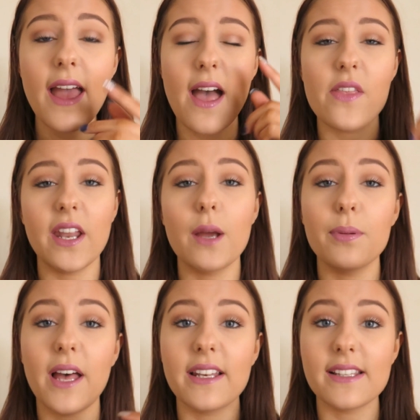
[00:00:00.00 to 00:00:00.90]
and then I
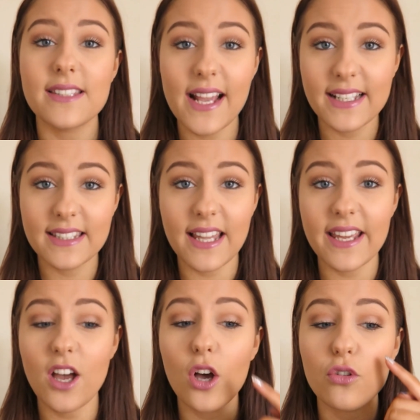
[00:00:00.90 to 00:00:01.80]
applied a second
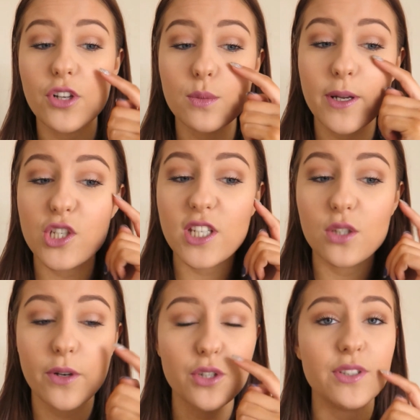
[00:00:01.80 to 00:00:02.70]
layer across my
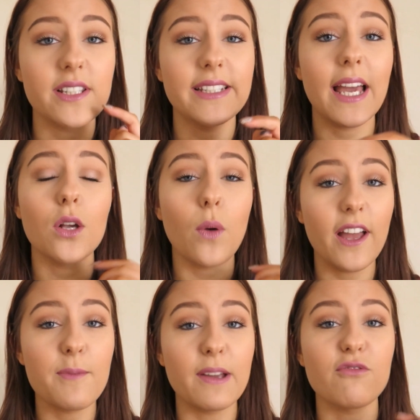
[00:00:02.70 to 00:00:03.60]
cheeks where I do tend to get
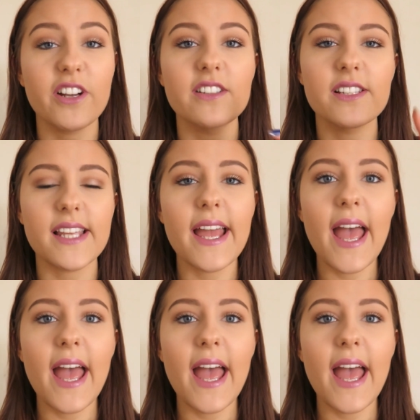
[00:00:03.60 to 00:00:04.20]
quite a bit of redness,